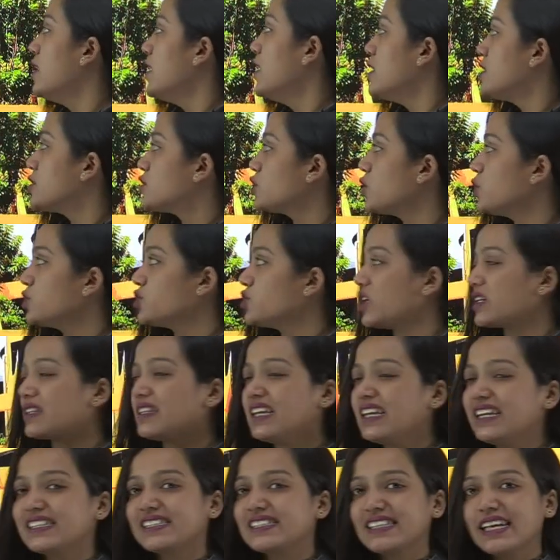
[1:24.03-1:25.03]
So
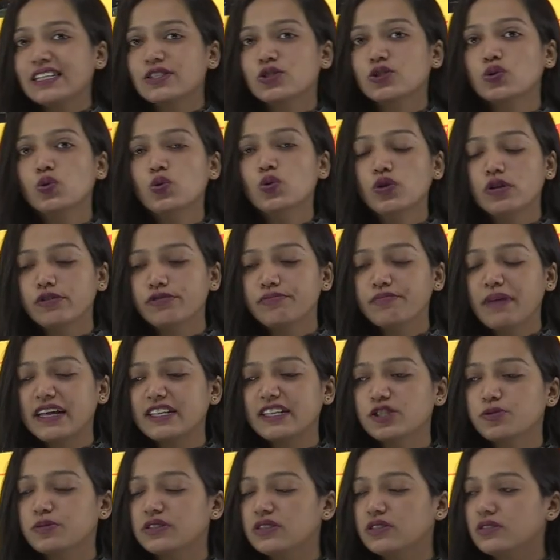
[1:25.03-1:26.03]
Jagdish Sheth School of
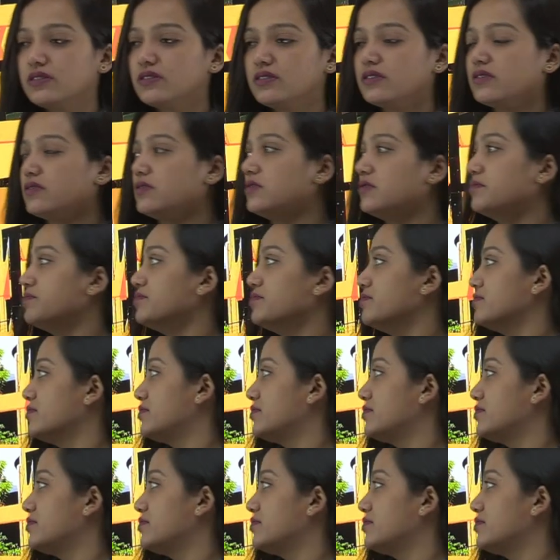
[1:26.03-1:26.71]
Management, um,